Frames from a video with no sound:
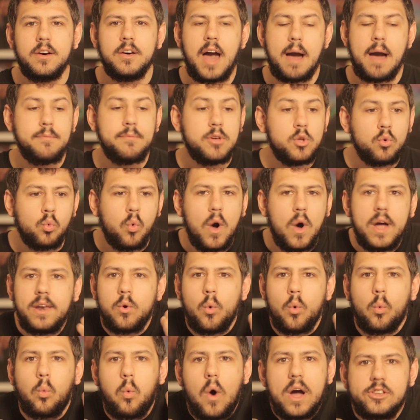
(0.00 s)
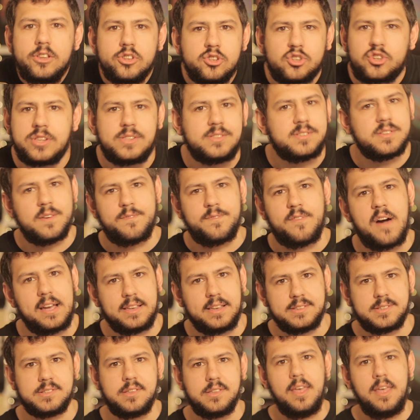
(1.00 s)
I mean, one should
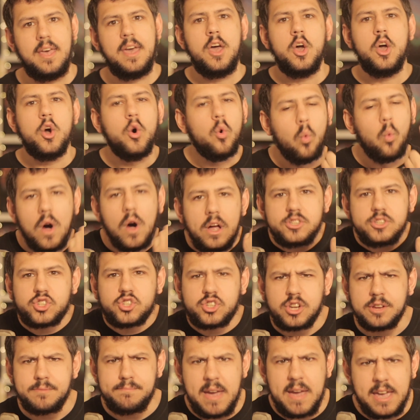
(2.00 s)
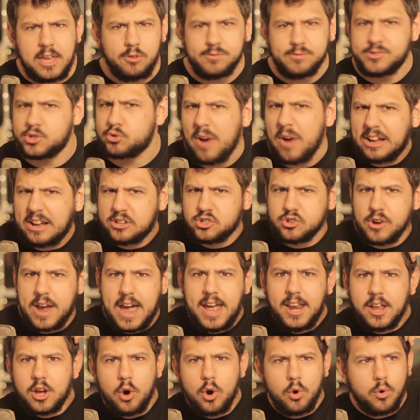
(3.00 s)
suffice. One should make you scratch your
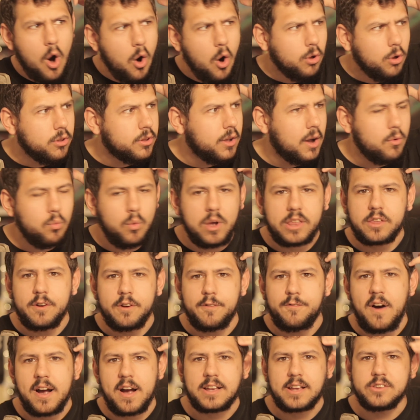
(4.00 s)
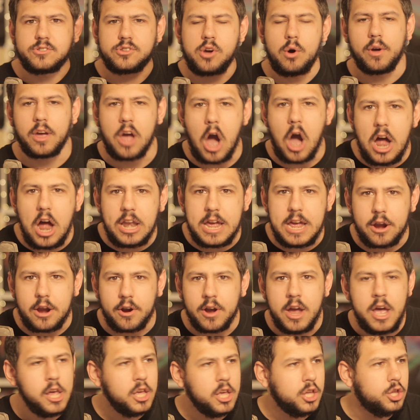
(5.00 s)
head and go, hold on, what the fuck is going on
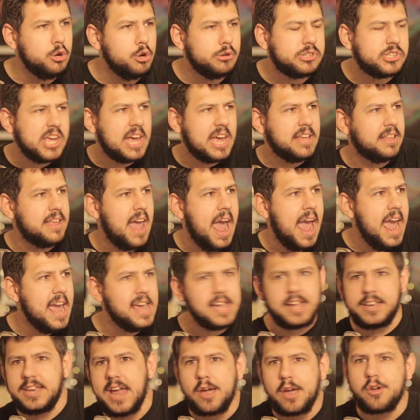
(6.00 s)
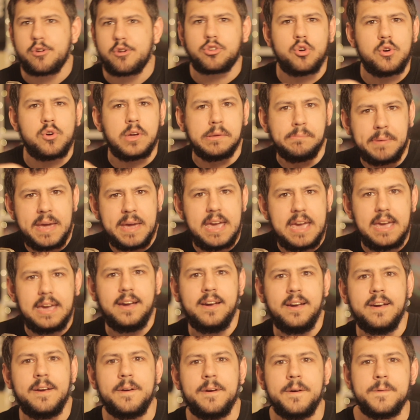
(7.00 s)
here? You said A and now you're doing
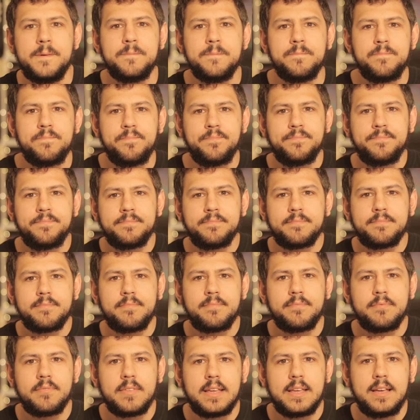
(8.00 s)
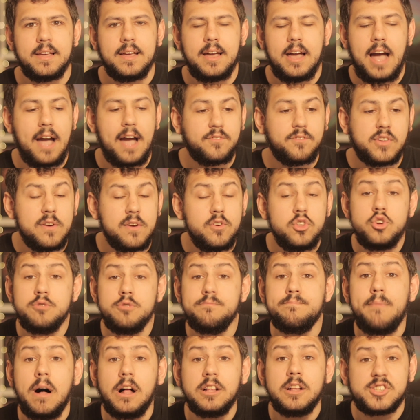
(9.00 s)
B? I've given you
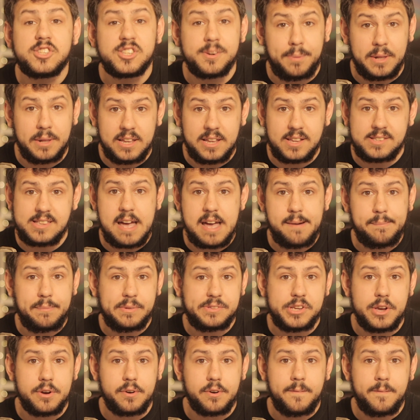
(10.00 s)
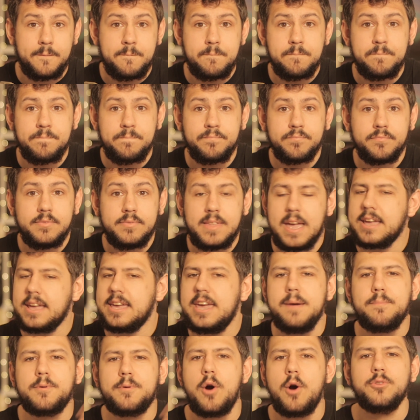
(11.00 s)
multiple examples here. They
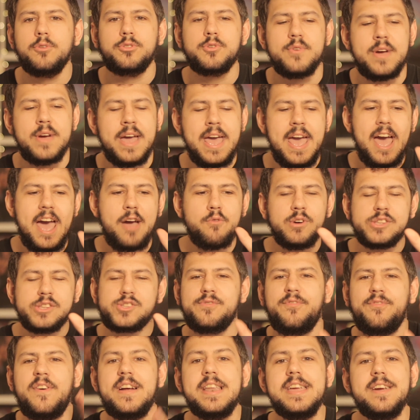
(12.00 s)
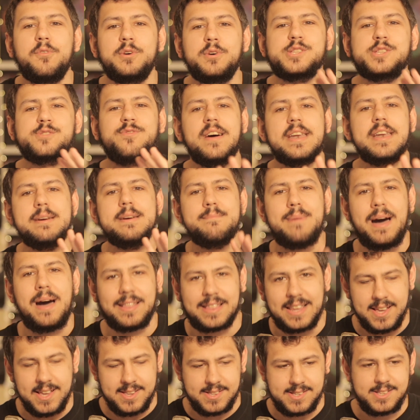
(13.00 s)
keep going through. And what's funny
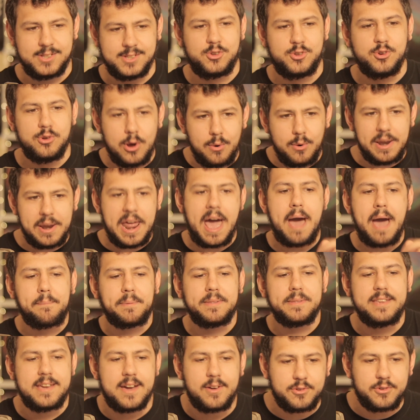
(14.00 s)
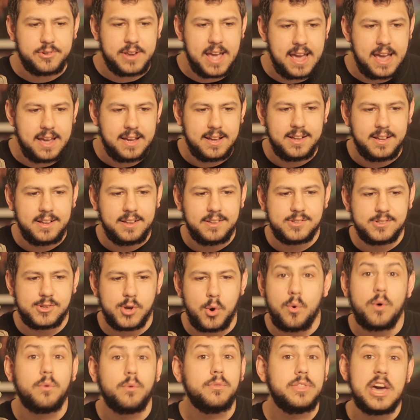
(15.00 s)
about this, do you know what happened the other day?
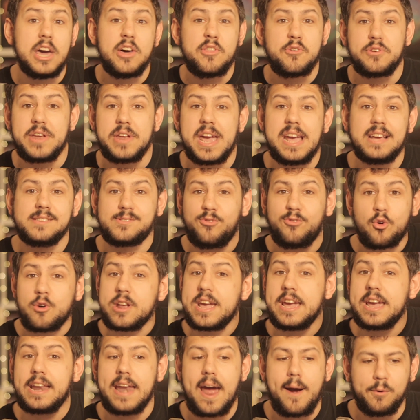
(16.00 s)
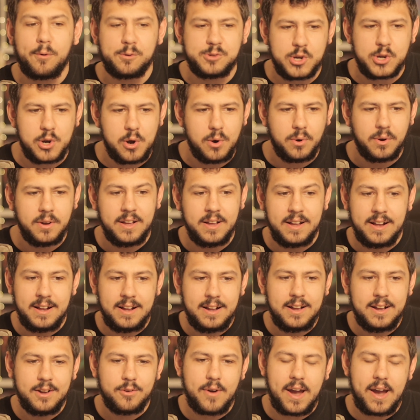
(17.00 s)
So the other day is 48 hours ago,
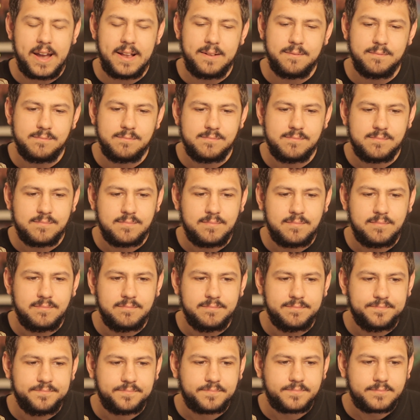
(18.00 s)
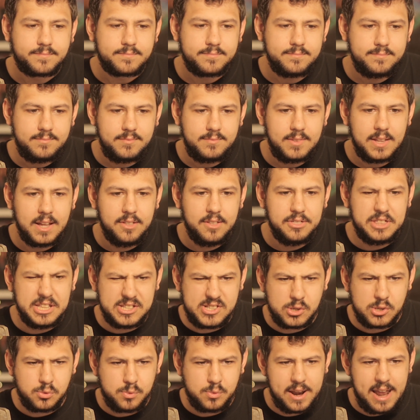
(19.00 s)
right?
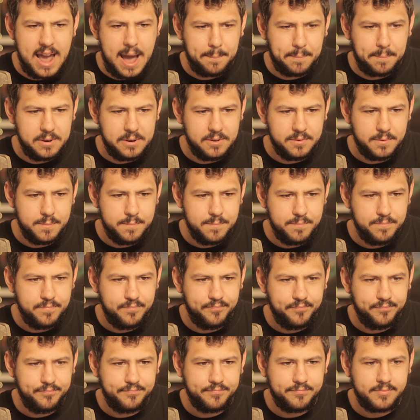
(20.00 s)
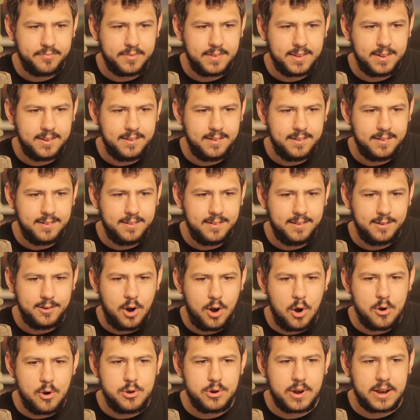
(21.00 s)
This is what happened.
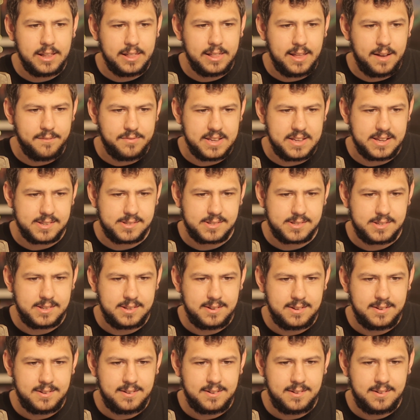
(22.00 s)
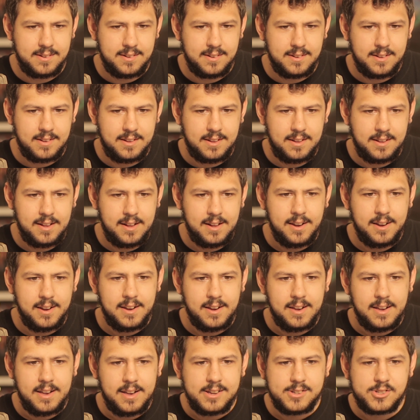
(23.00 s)
Oh, you're going to love this.
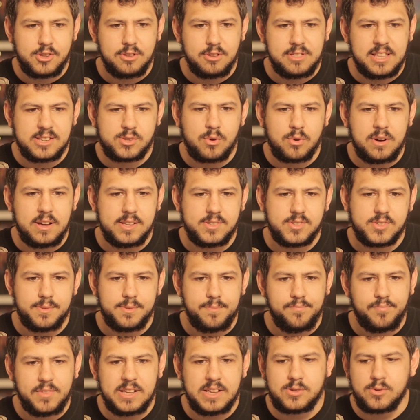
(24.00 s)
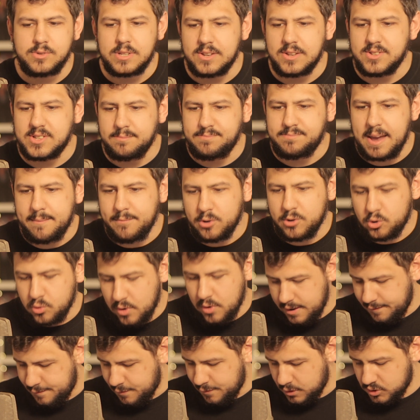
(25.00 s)
So this was on September
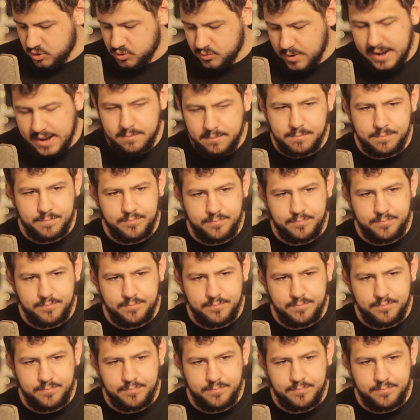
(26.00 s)
21st, right?